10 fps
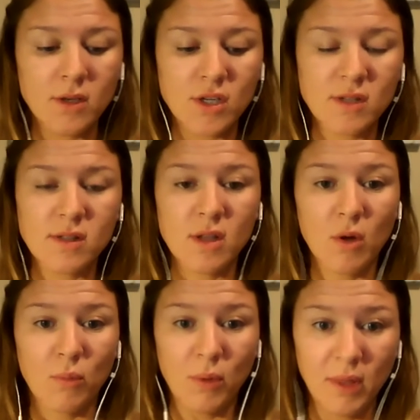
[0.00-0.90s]
just
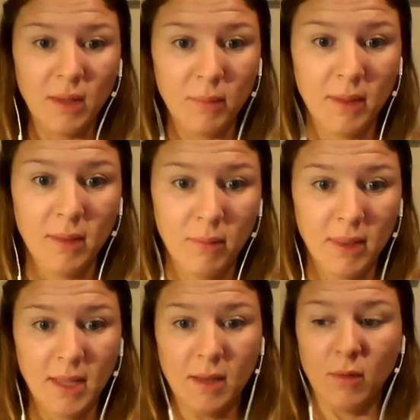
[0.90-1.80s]
really, really,
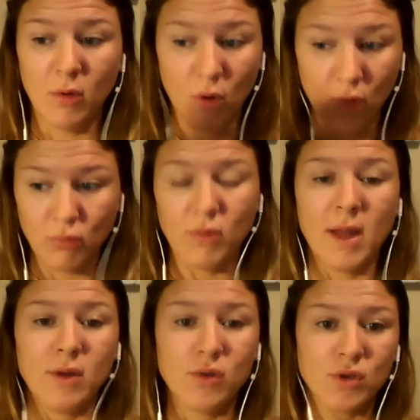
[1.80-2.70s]
really go through
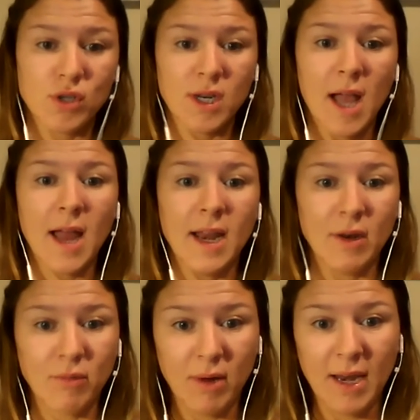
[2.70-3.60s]
that nutrition guide
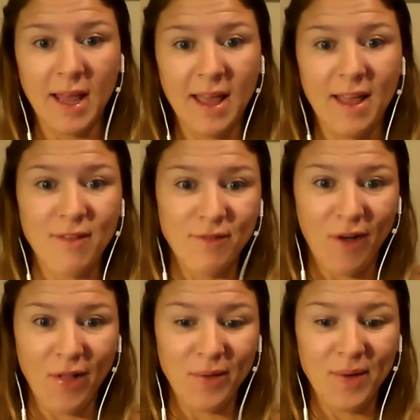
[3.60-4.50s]
and read it and
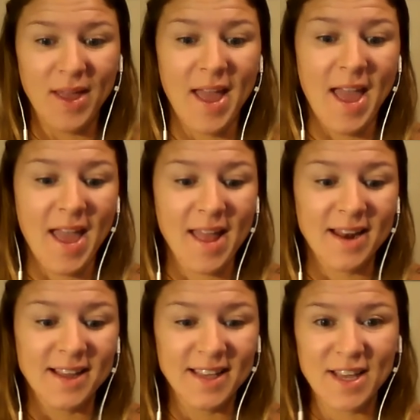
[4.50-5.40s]
follow it
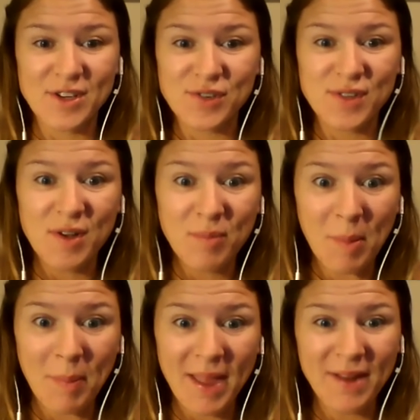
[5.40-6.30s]
and get yourself
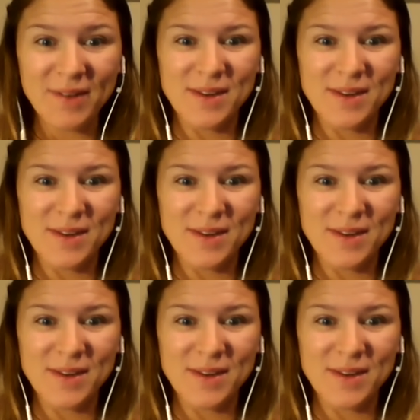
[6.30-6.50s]
prepared,